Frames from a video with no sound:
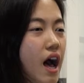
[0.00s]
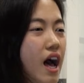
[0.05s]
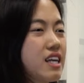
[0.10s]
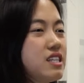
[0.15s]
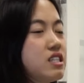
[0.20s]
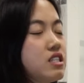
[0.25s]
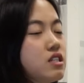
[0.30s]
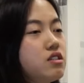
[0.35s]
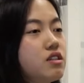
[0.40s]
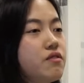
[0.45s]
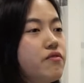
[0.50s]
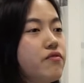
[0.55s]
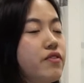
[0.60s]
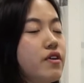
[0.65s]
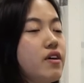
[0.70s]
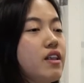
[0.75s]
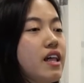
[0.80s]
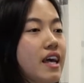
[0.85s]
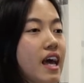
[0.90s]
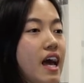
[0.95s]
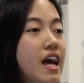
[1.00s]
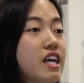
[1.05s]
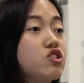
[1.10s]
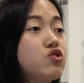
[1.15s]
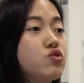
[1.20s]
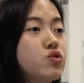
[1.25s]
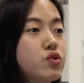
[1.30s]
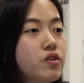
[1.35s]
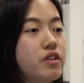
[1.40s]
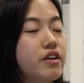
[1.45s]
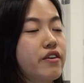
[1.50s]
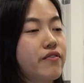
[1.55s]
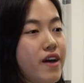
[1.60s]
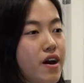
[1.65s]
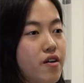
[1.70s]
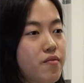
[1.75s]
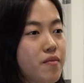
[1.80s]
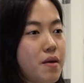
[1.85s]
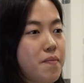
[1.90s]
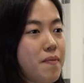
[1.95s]
I still didn't feel like I had truly
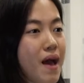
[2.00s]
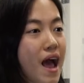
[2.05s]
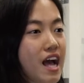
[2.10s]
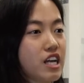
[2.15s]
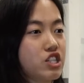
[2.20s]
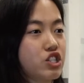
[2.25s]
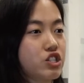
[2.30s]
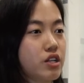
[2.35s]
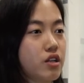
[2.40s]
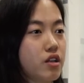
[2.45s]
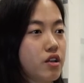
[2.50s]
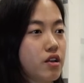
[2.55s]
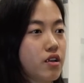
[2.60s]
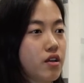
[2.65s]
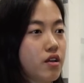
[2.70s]
found my passion.